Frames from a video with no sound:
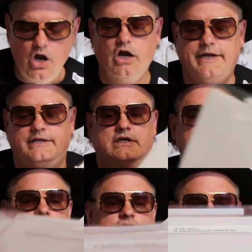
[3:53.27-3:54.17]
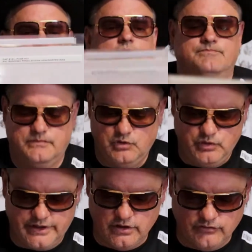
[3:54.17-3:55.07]
All right, so
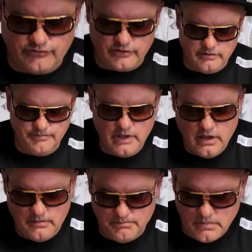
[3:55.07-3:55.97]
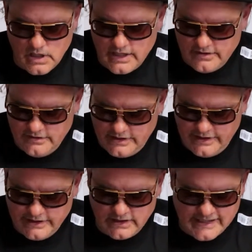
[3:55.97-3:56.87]
we go from modern
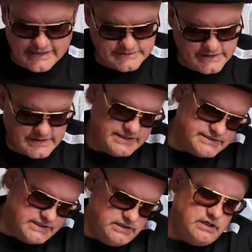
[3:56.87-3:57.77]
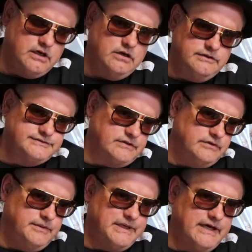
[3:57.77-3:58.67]
day classic, as in, you know, it's
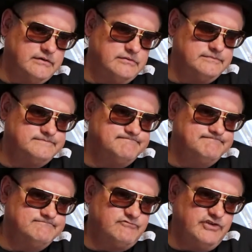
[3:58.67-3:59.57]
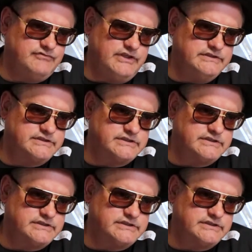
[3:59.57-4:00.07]
only about 15,